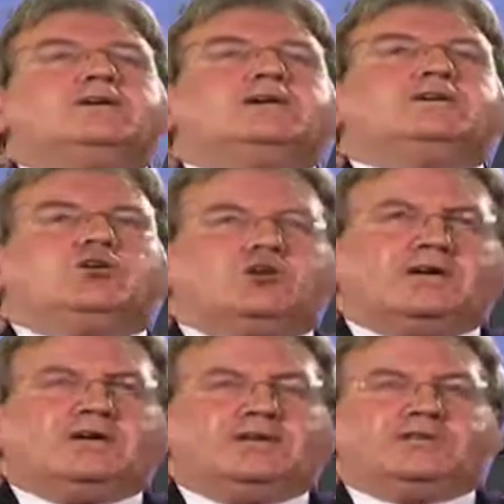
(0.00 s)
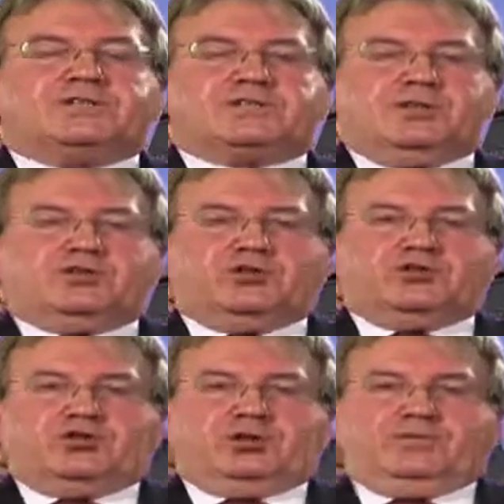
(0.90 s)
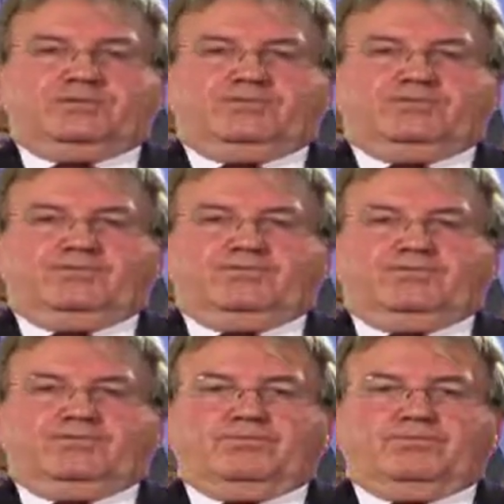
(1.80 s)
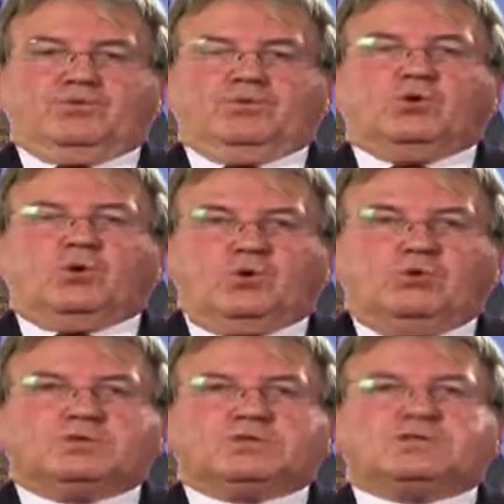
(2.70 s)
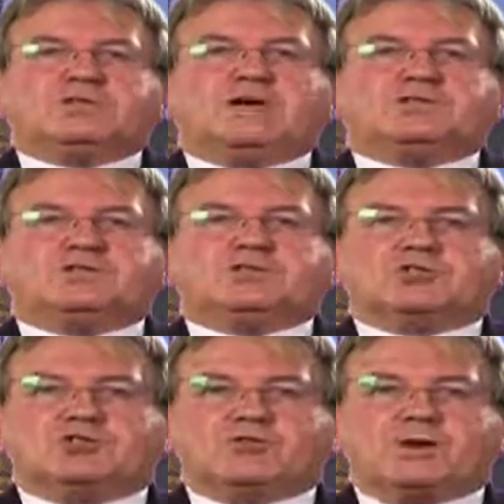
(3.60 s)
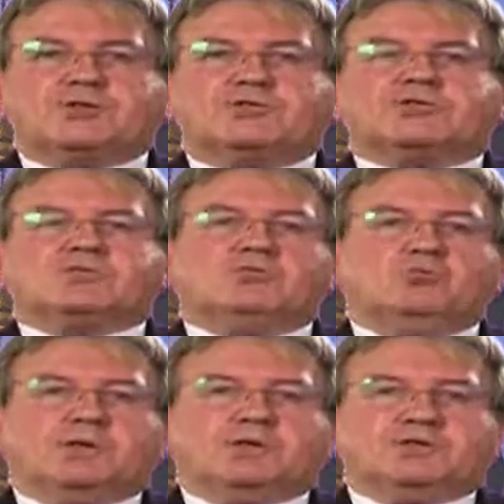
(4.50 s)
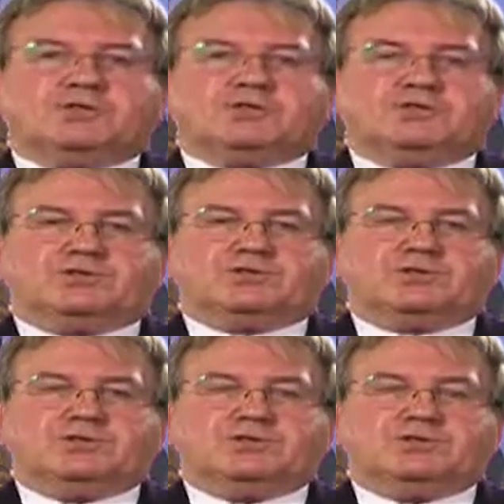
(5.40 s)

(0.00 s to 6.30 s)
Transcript: In looking at this literature, always assess the strengths and weaknesses